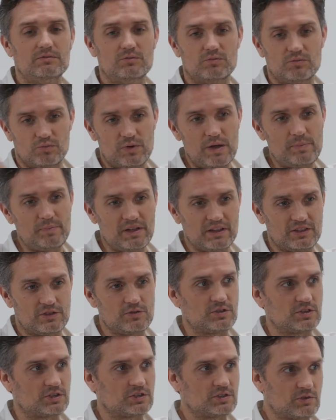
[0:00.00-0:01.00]
ripping
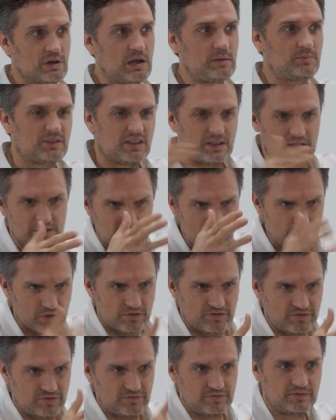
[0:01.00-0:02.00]
through the script and sort
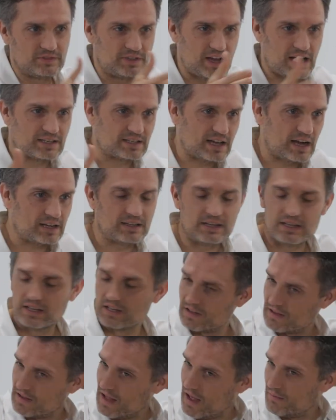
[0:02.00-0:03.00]
of dissecting
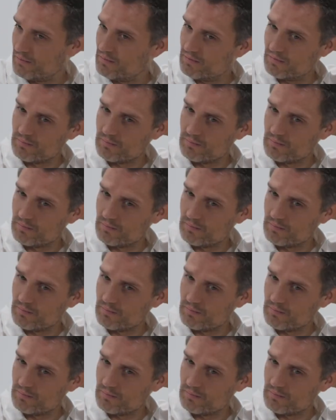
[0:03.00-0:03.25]
it in that